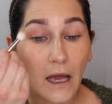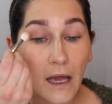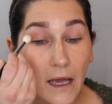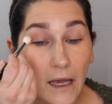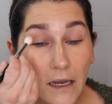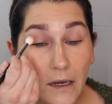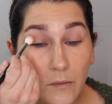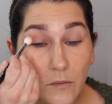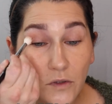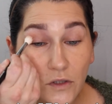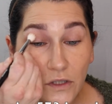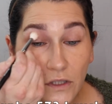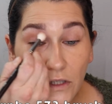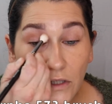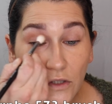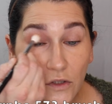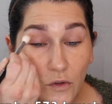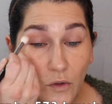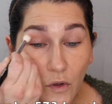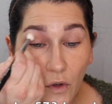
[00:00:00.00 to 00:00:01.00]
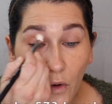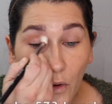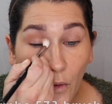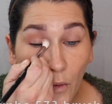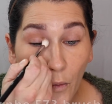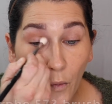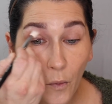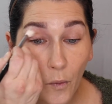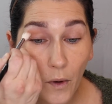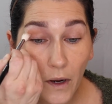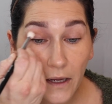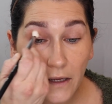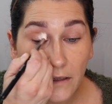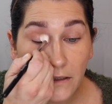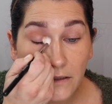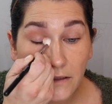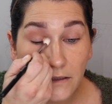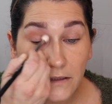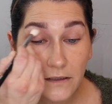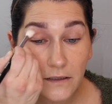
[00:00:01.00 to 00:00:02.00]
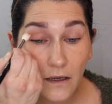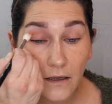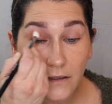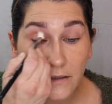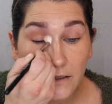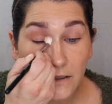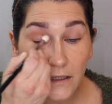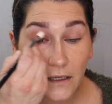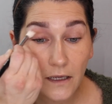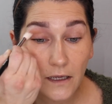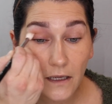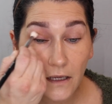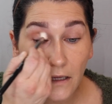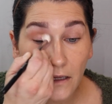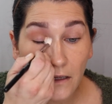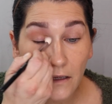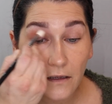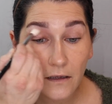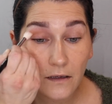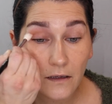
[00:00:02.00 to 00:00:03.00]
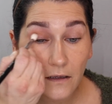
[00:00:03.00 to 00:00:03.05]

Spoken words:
and I'm just going to do a quick dusting